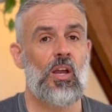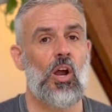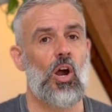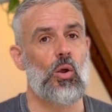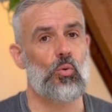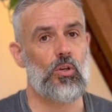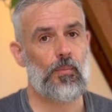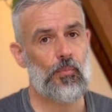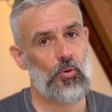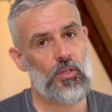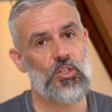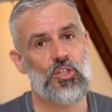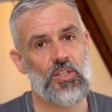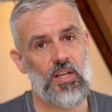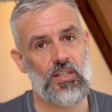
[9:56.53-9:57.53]
I would
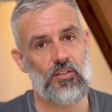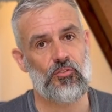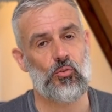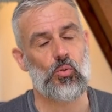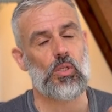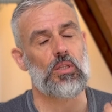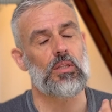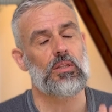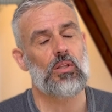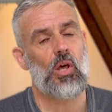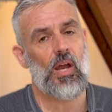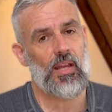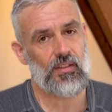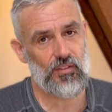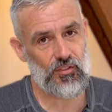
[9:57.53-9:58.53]
appreciate if you would
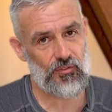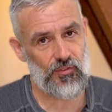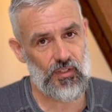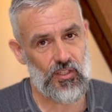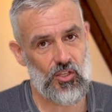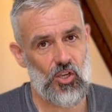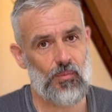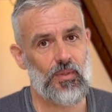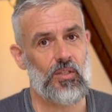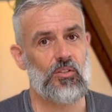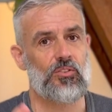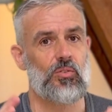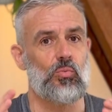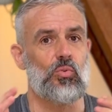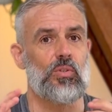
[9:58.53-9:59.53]
like this video
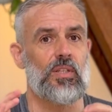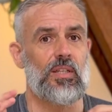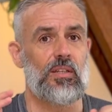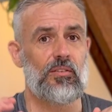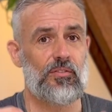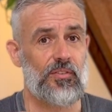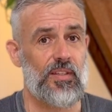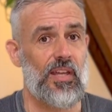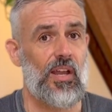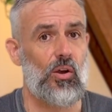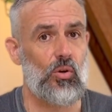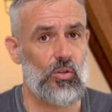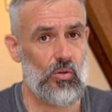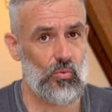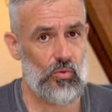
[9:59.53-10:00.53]
because it will give the
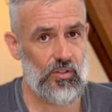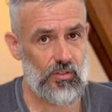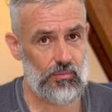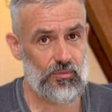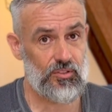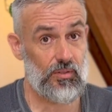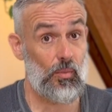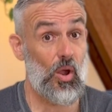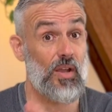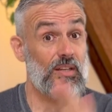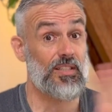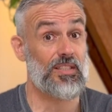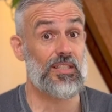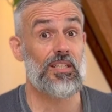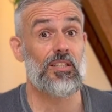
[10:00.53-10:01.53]
algorithm some
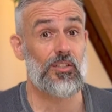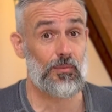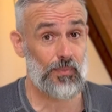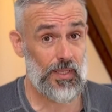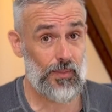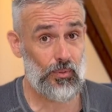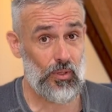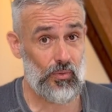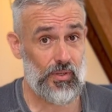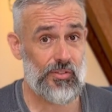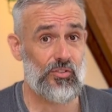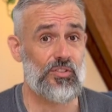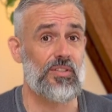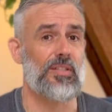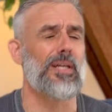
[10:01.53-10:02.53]
idea that people are
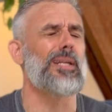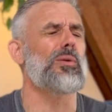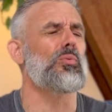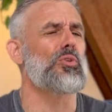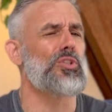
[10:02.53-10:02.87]
interested and it will